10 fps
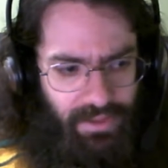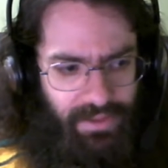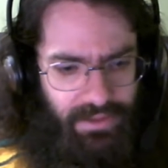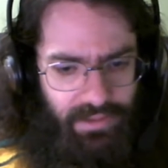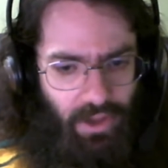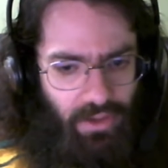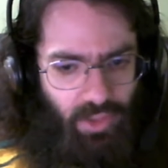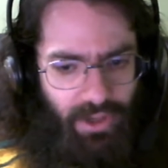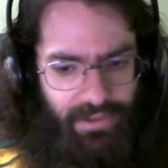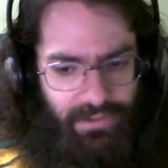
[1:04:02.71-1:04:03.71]
of these smaller
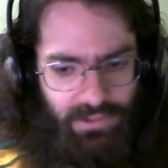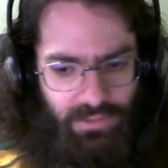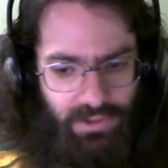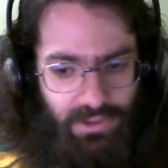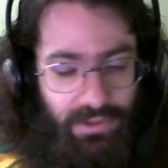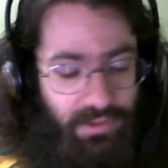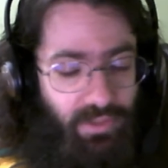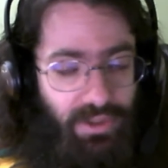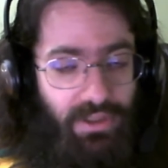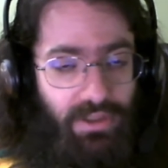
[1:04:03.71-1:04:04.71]
brands would just
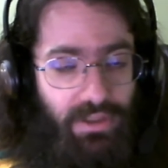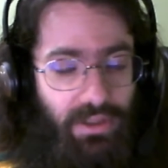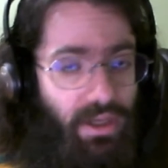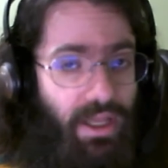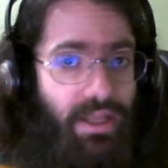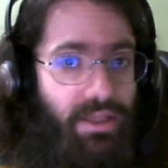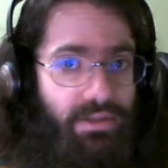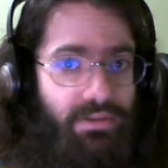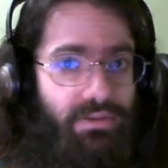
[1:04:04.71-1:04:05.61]
be a lot of headache.